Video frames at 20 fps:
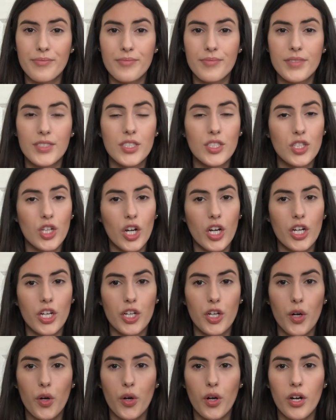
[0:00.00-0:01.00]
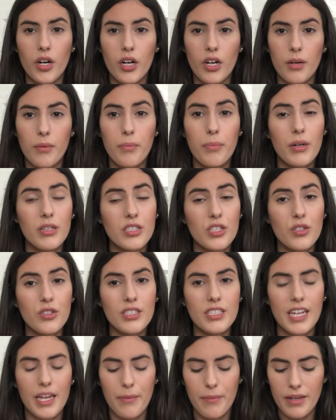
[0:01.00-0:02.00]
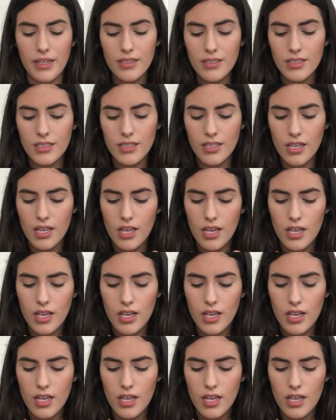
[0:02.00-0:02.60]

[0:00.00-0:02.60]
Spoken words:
start your personal statements,